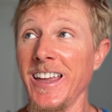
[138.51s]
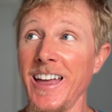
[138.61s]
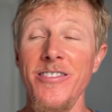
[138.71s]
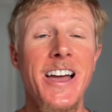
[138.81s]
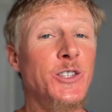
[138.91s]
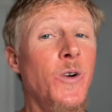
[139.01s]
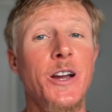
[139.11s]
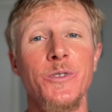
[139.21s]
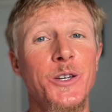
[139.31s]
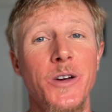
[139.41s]
And that's why I
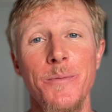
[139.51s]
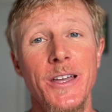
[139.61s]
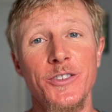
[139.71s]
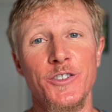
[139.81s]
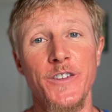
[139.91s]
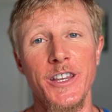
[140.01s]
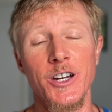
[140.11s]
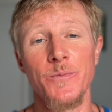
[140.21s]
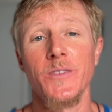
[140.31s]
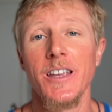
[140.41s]
really want to make this
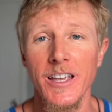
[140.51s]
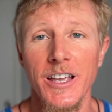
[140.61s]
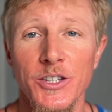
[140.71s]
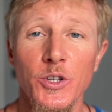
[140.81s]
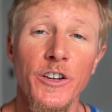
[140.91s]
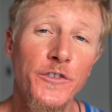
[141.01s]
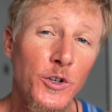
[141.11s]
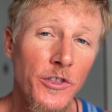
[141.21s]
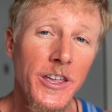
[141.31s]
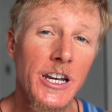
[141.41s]
video. So that if
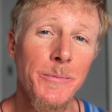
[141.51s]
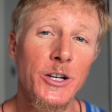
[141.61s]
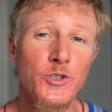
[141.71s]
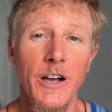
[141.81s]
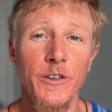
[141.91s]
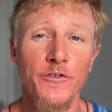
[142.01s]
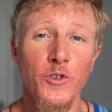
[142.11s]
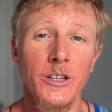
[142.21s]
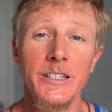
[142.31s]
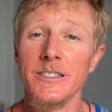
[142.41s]
you're thinking about traveling
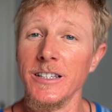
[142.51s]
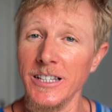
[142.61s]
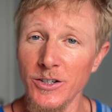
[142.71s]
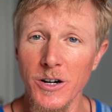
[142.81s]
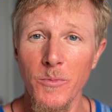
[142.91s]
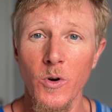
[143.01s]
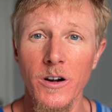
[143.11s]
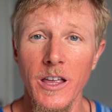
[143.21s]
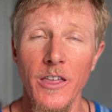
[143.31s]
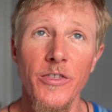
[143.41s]
for at least a year or
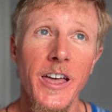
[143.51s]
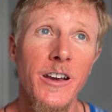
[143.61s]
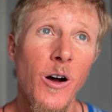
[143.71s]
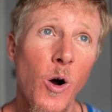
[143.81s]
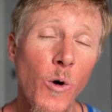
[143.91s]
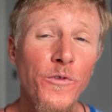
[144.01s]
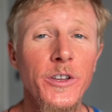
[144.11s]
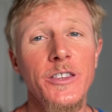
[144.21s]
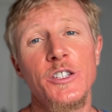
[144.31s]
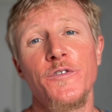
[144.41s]
more, then
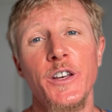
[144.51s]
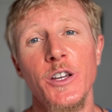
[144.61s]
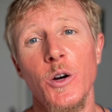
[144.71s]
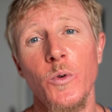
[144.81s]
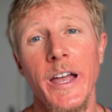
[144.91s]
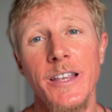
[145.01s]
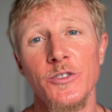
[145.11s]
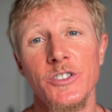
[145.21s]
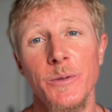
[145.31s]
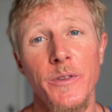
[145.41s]
hopefully this video will
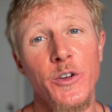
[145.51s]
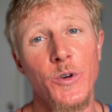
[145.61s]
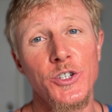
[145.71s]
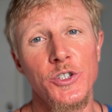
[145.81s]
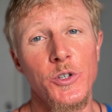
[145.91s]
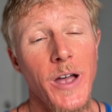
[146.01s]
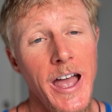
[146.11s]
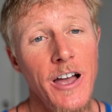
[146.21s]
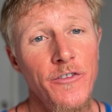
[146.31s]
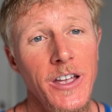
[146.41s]
answer some of the questions you
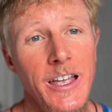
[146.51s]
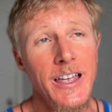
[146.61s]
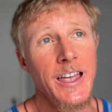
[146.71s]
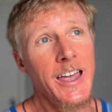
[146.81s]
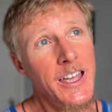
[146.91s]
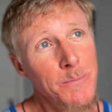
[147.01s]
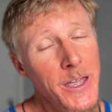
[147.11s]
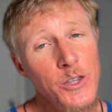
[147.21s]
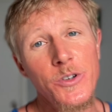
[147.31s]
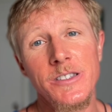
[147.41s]
have and
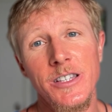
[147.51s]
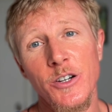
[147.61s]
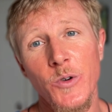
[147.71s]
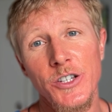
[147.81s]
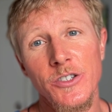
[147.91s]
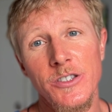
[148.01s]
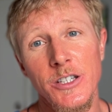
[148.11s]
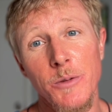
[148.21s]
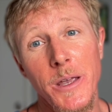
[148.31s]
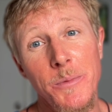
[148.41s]
make you consider questions
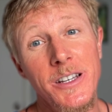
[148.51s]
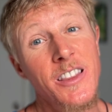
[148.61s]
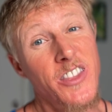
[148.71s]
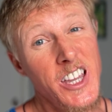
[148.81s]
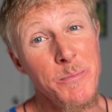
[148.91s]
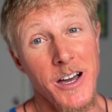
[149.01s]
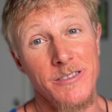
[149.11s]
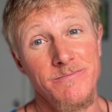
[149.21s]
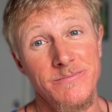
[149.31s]
that you maybe didn't think about.